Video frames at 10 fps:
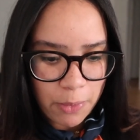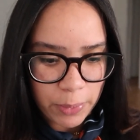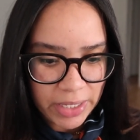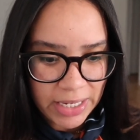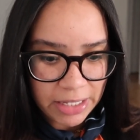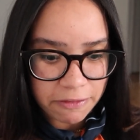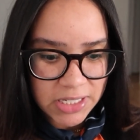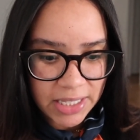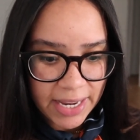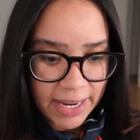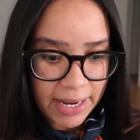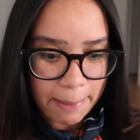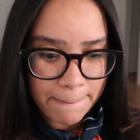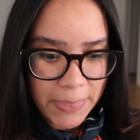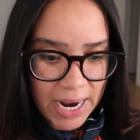we leave today
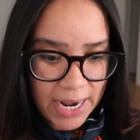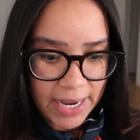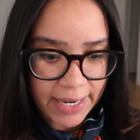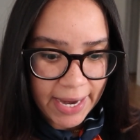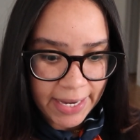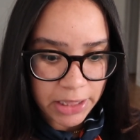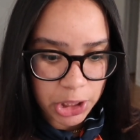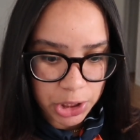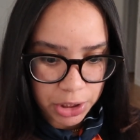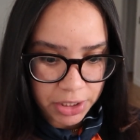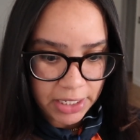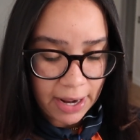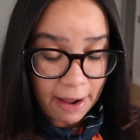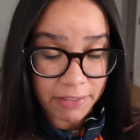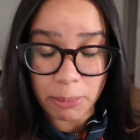by 8:30.
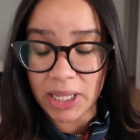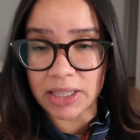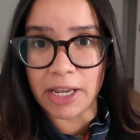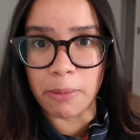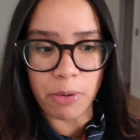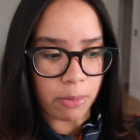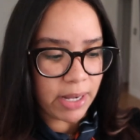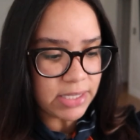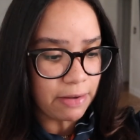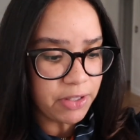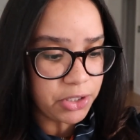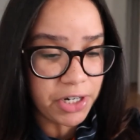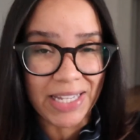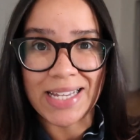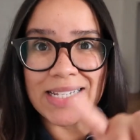i have to be at the airport by
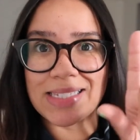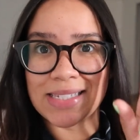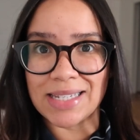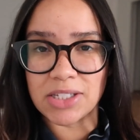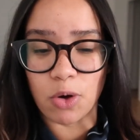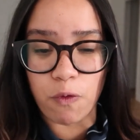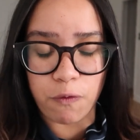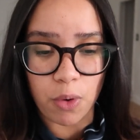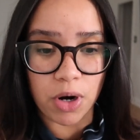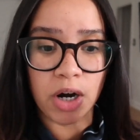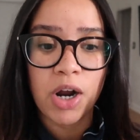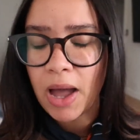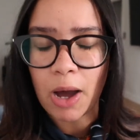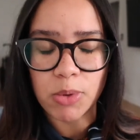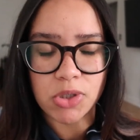7:30. it is 6:04.
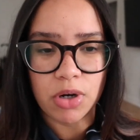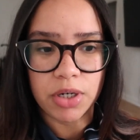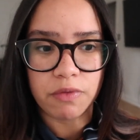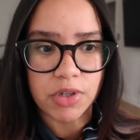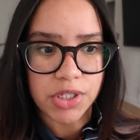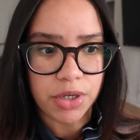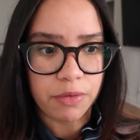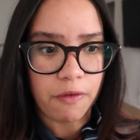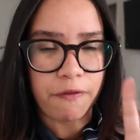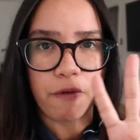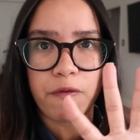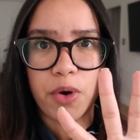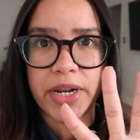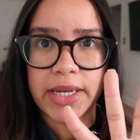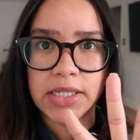i was on reserve for
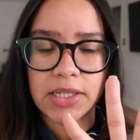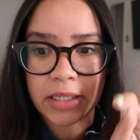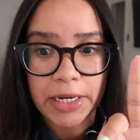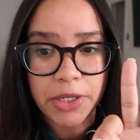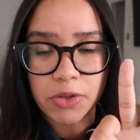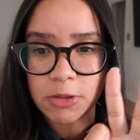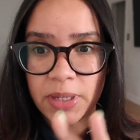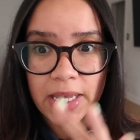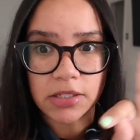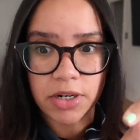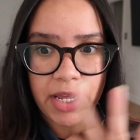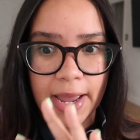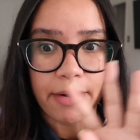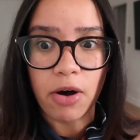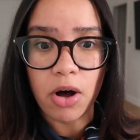four days they didn't use me yesterday
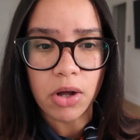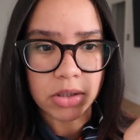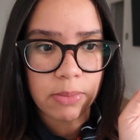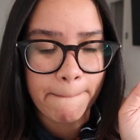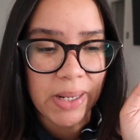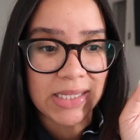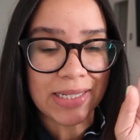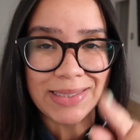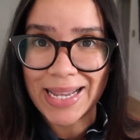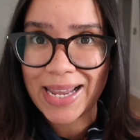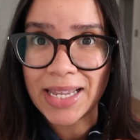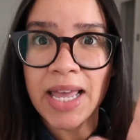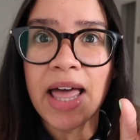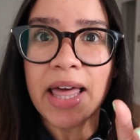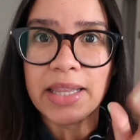at all but today
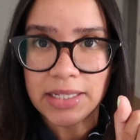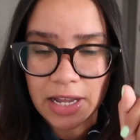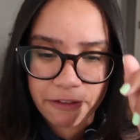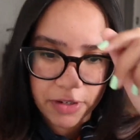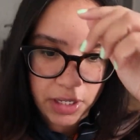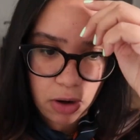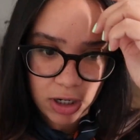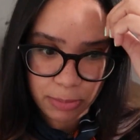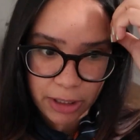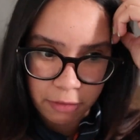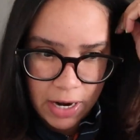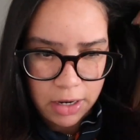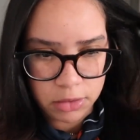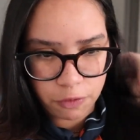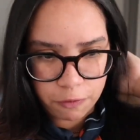they definitely called me
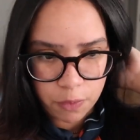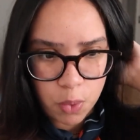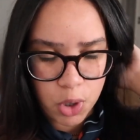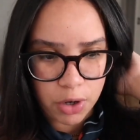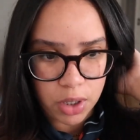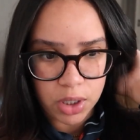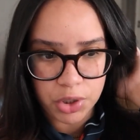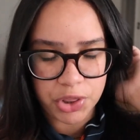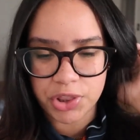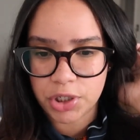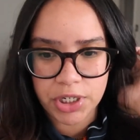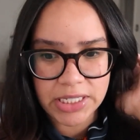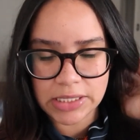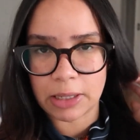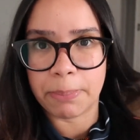around
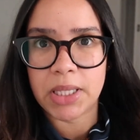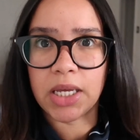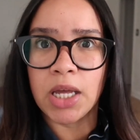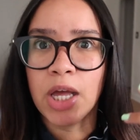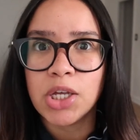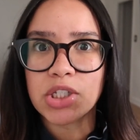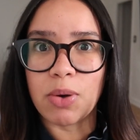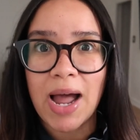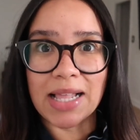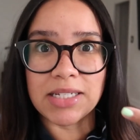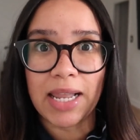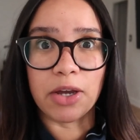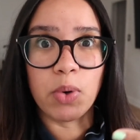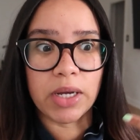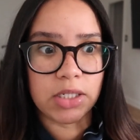4:30 something so i had to like
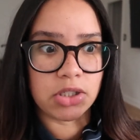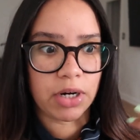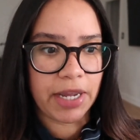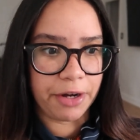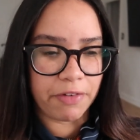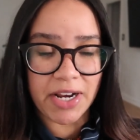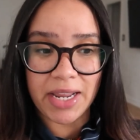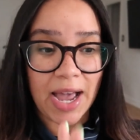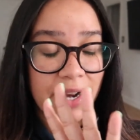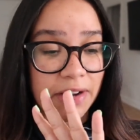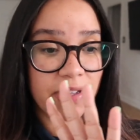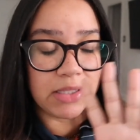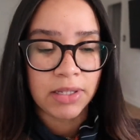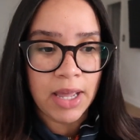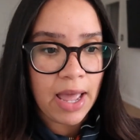quickly start getting ready i didn't
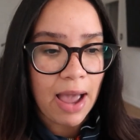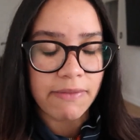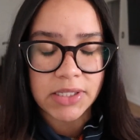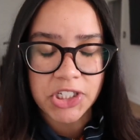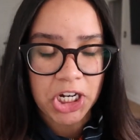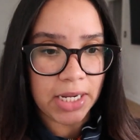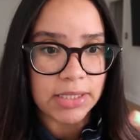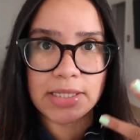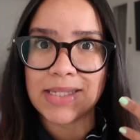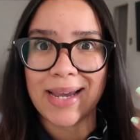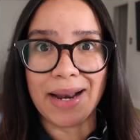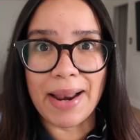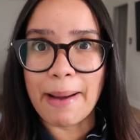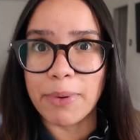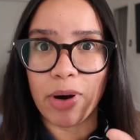even have a chance to take a
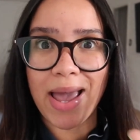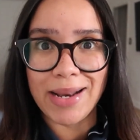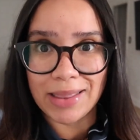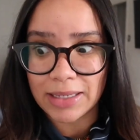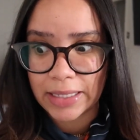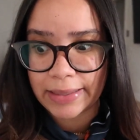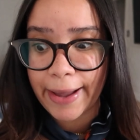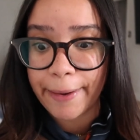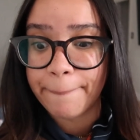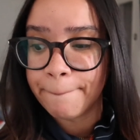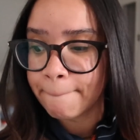nap or anything like that